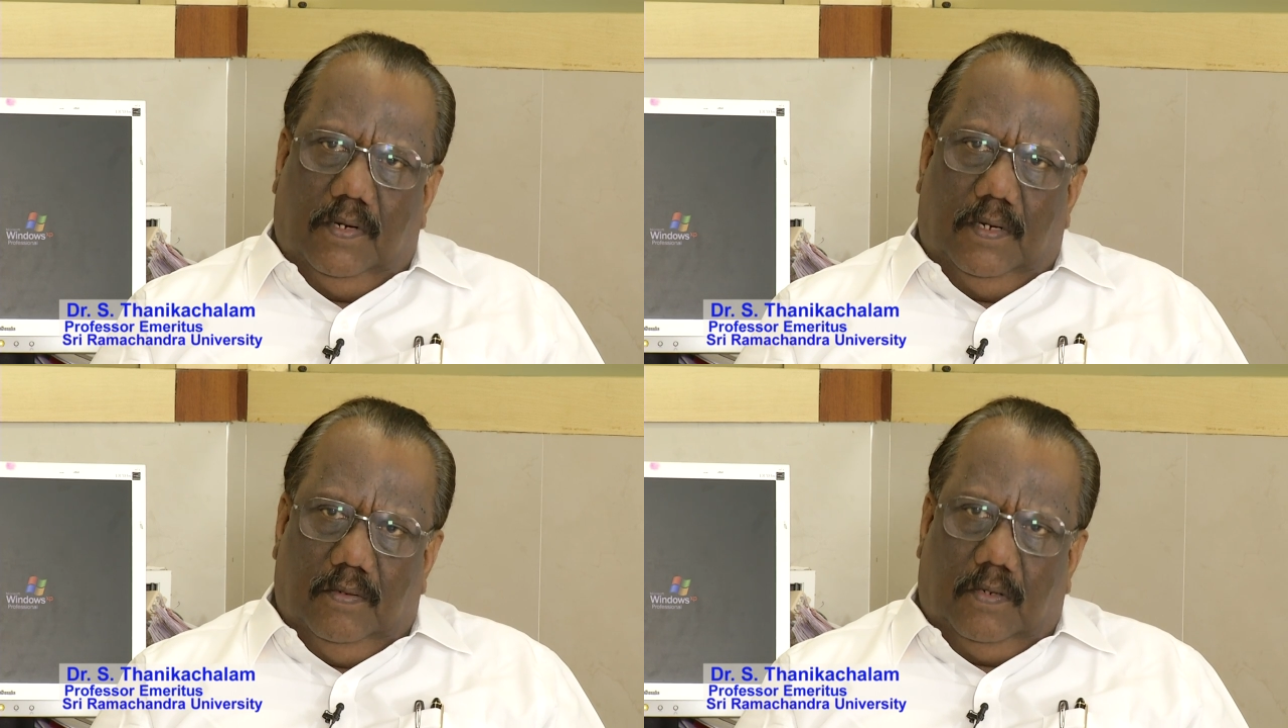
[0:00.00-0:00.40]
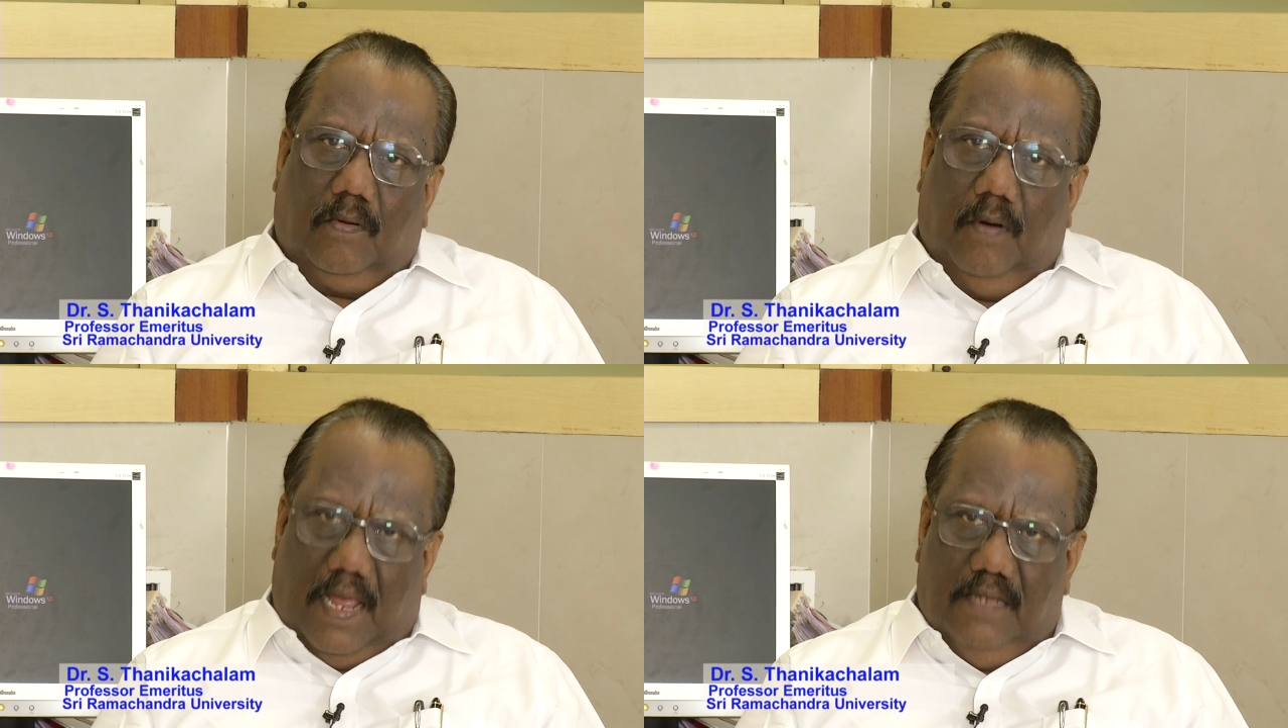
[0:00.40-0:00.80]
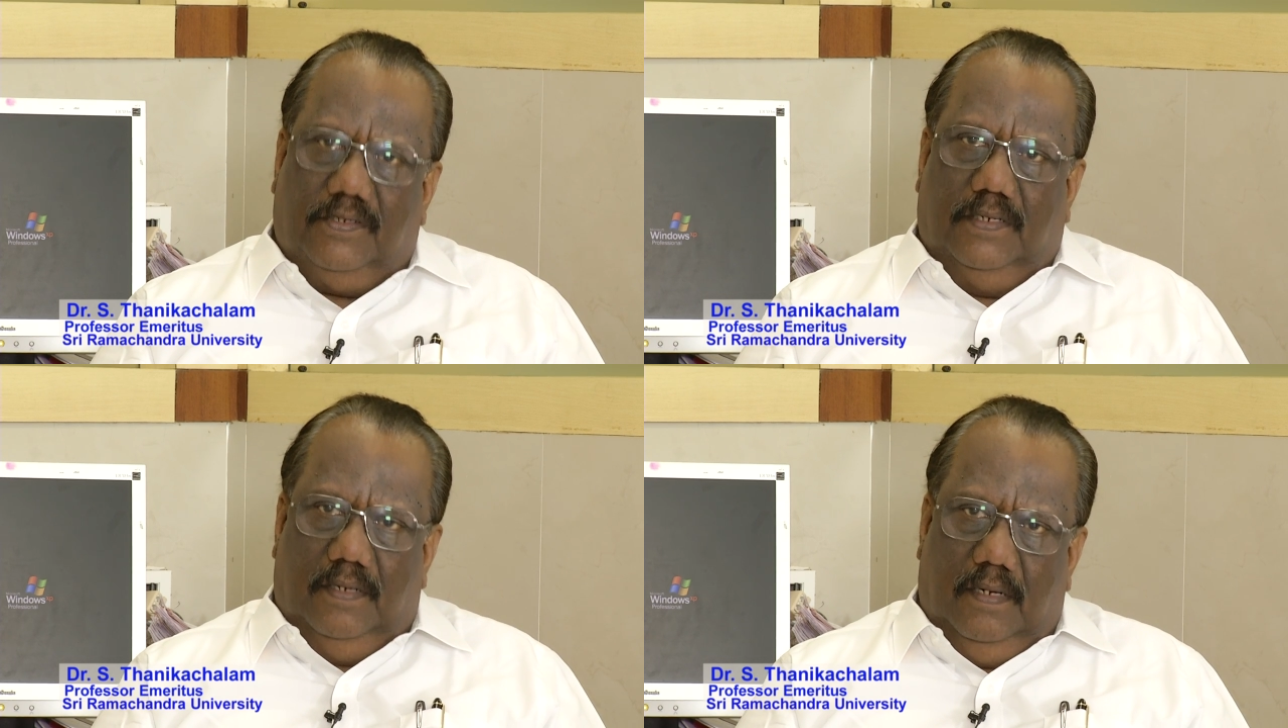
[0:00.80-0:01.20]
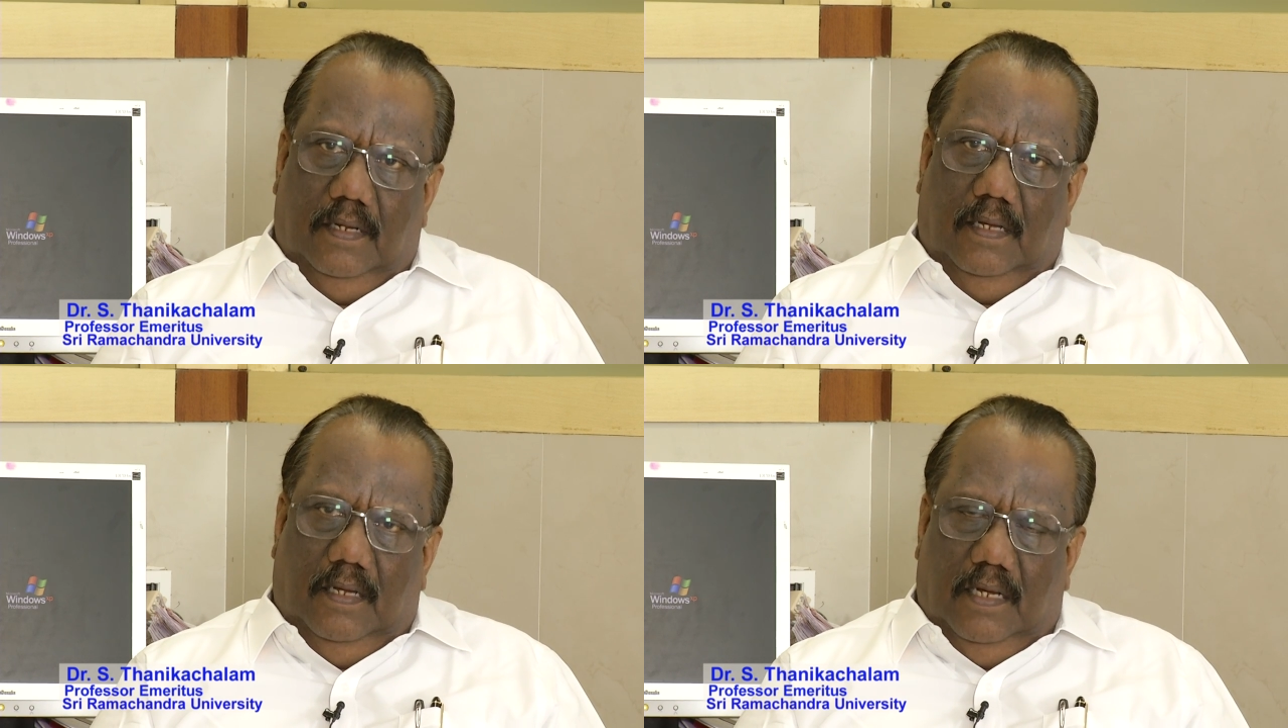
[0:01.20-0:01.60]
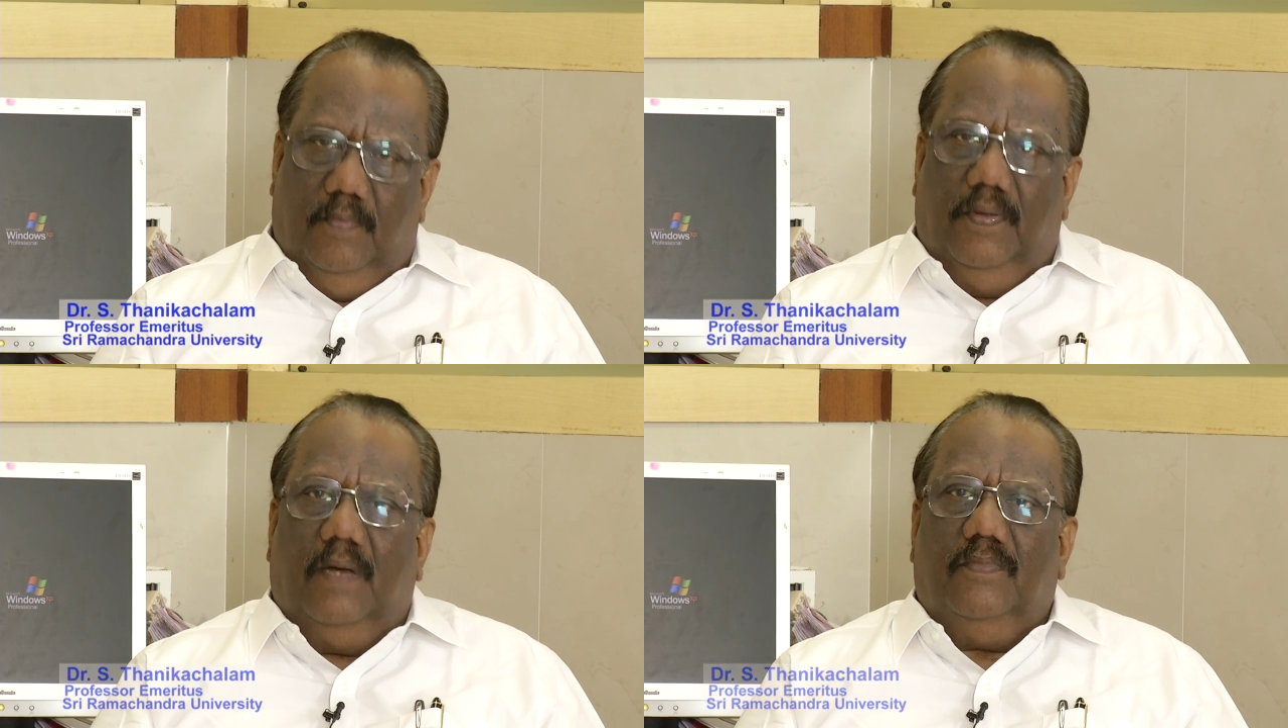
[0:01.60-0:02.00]
into collagen, it
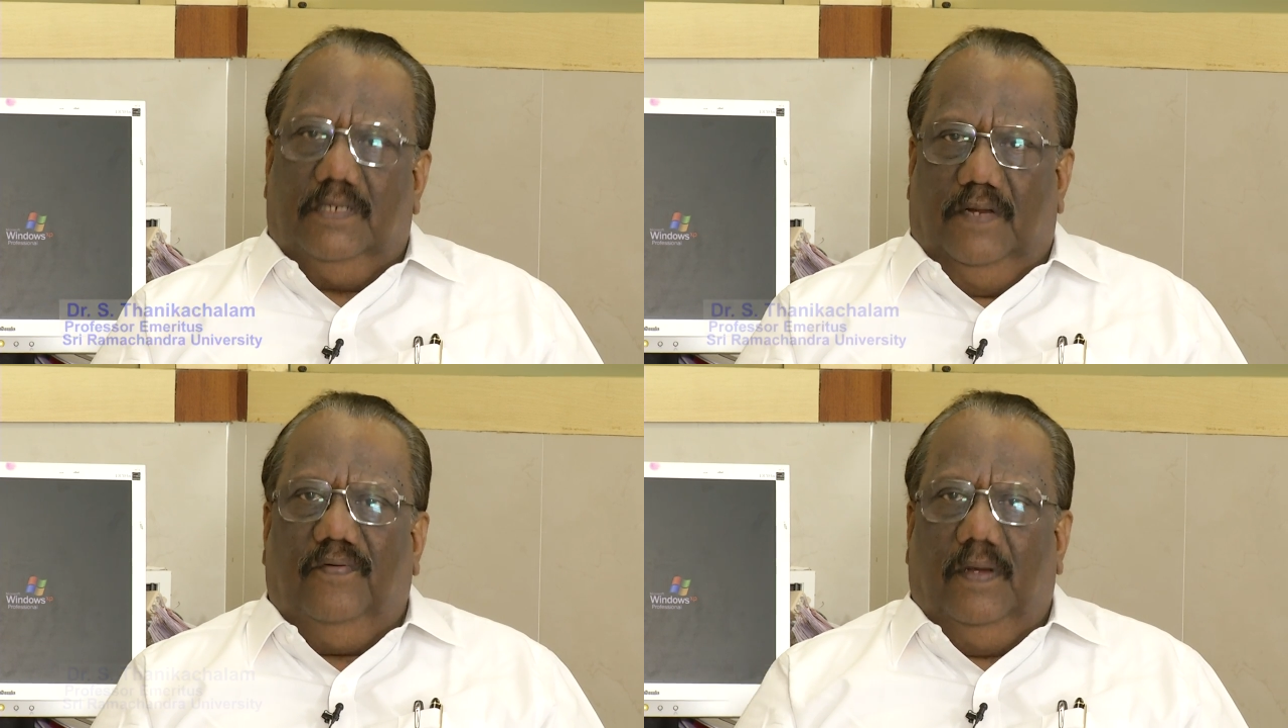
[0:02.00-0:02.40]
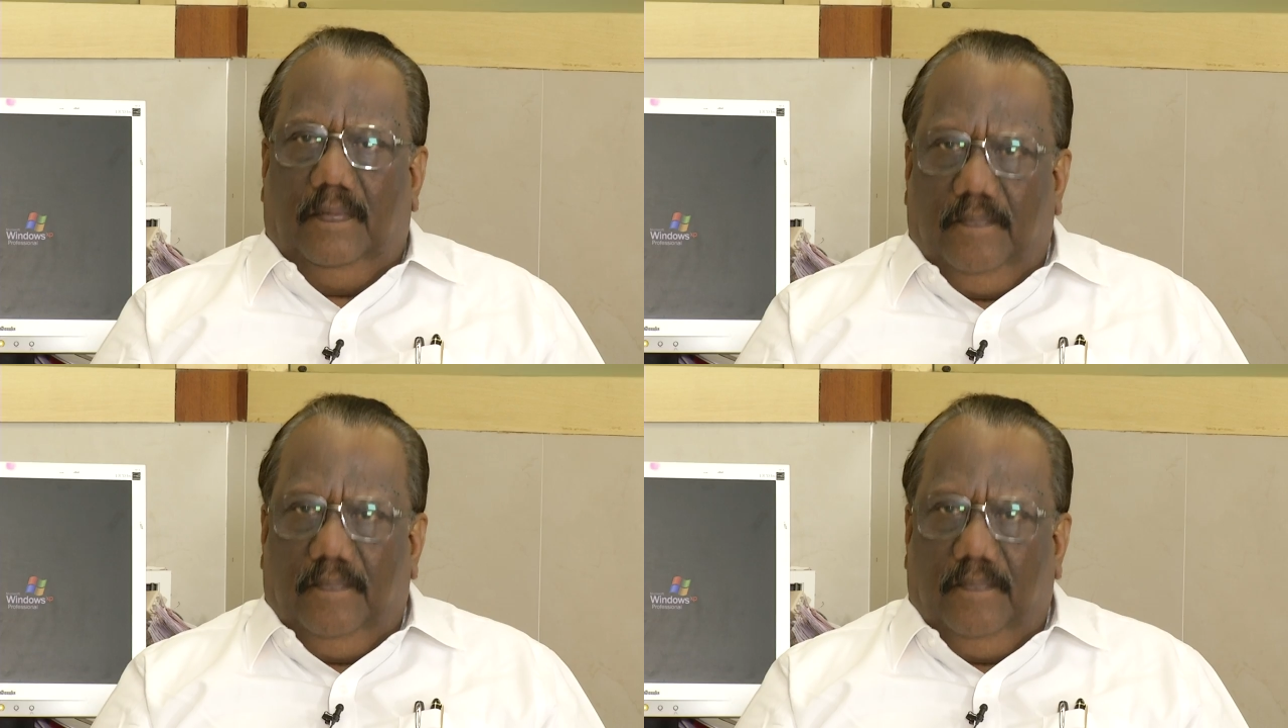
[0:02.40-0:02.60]
becomes stiffer.